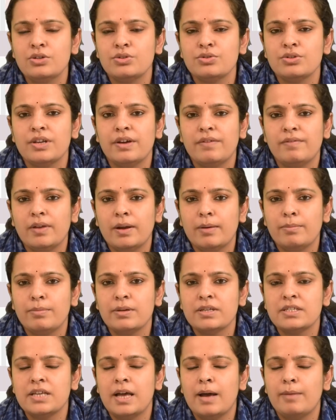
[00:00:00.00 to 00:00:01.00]
To develop
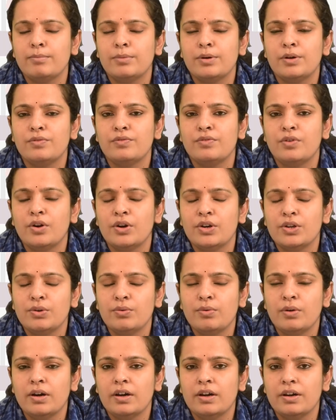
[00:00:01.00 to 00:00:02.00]
a sample for
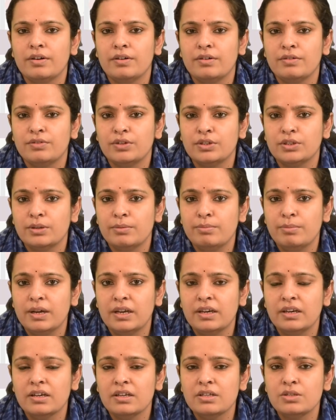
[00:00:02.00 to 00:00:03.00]
you, for the
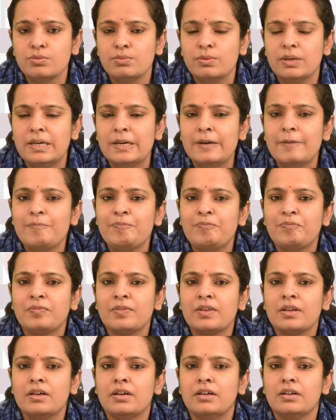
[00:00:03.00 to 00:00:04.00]
beginners, we
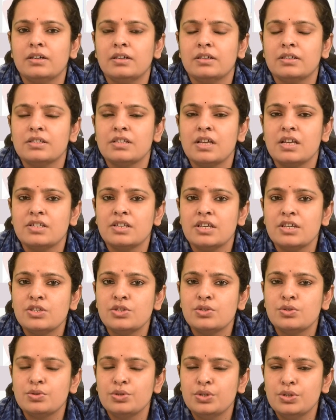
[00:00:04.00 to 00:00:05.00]

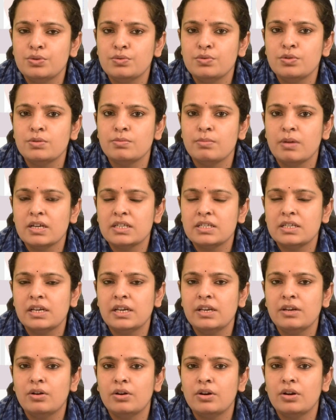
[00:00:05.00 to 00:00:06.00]
suggest to use
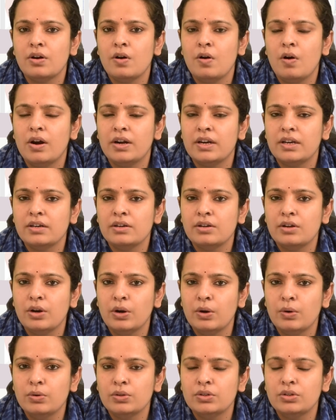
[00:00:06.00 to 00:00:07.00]
muslin or a cotton
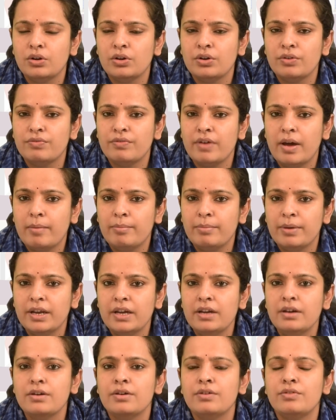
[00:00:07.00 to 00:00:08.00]
cloth or a
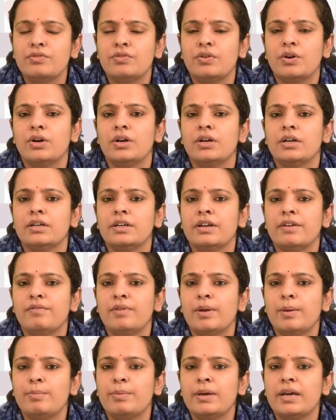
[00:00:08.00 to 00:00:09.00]
fabric for
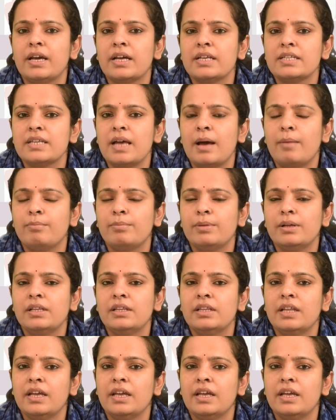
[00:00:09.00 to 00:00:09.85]
developing a sample.